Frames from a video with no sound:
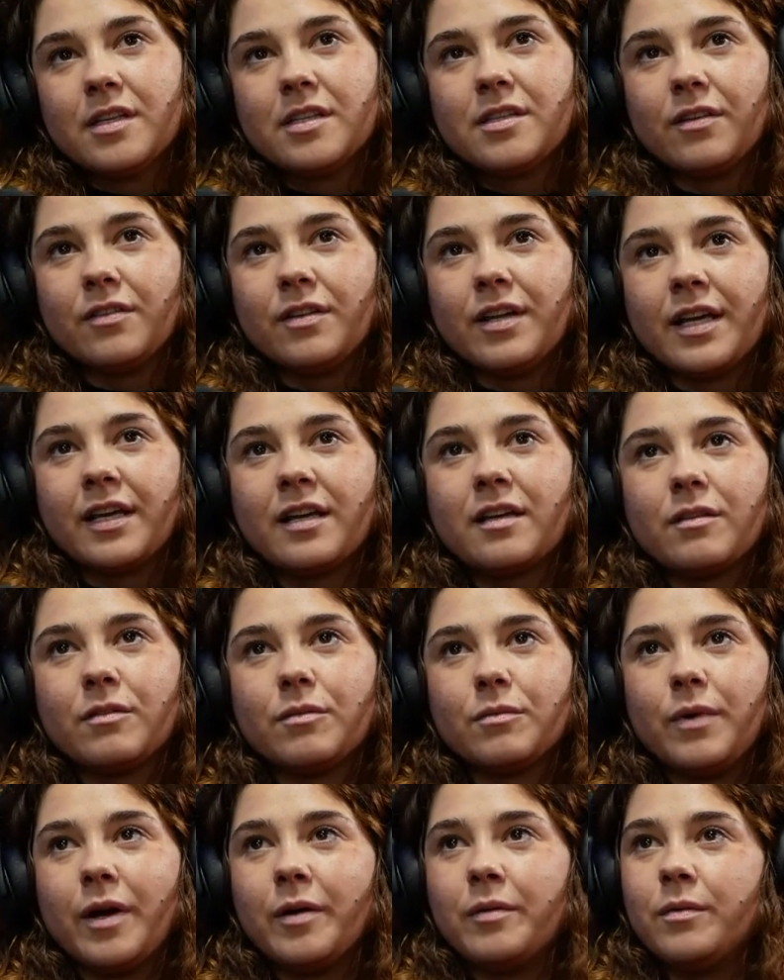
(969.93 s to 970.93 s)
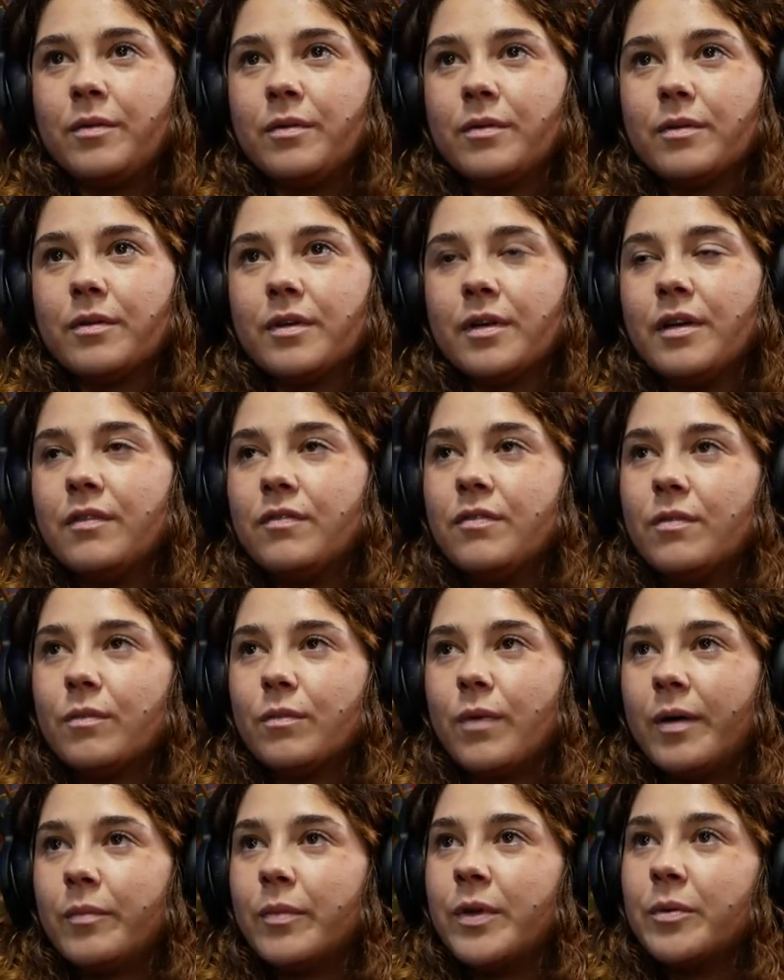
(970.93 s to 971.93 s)
So, like, when
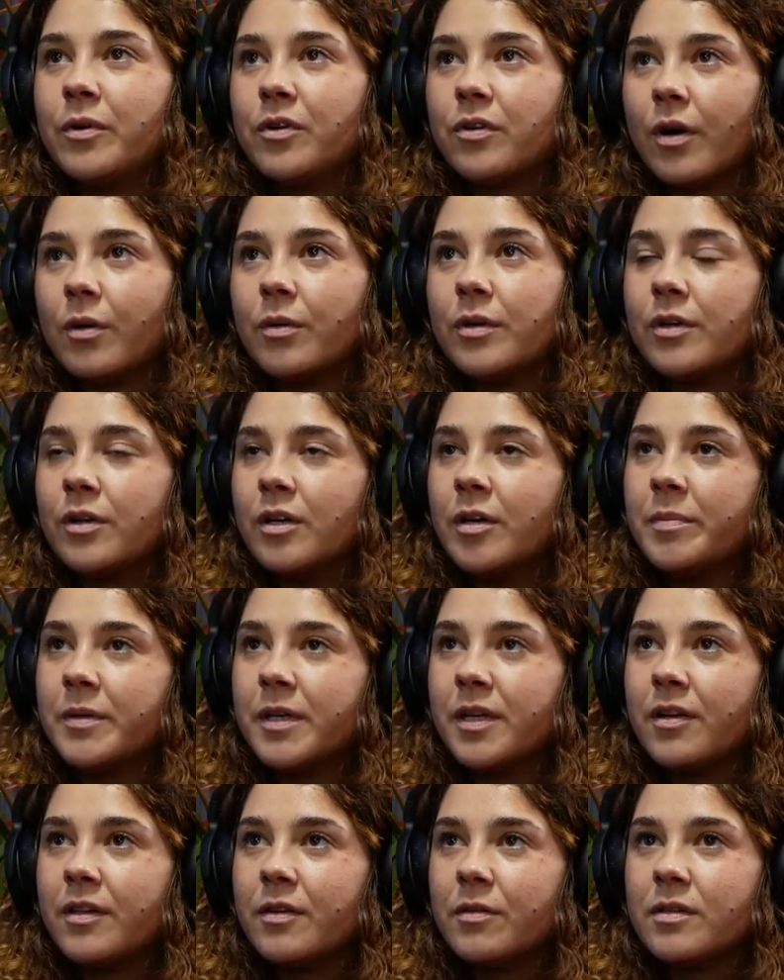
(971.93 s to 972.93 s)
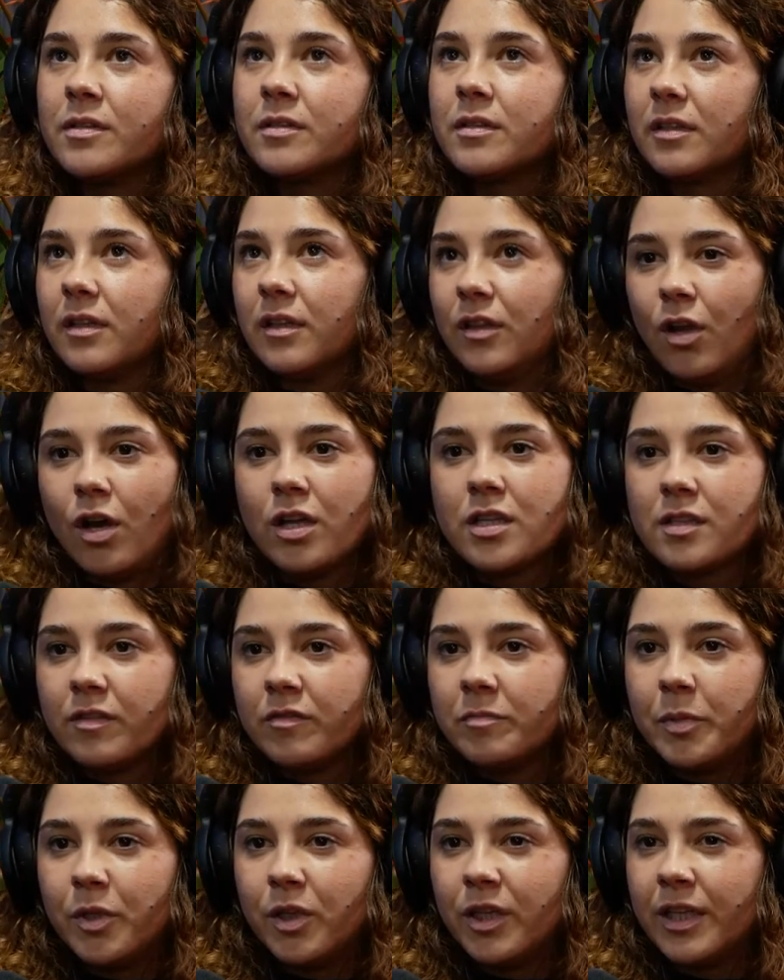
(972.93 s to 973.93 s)
we were growing up, you know, there was lots
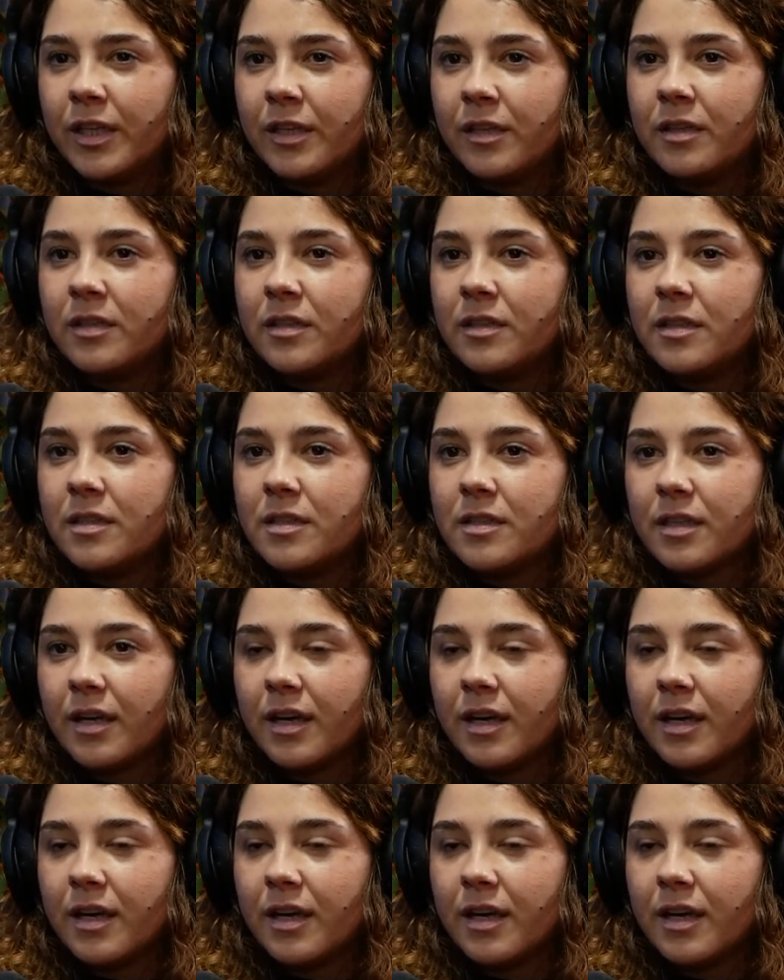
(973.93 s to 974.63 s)
of bullying.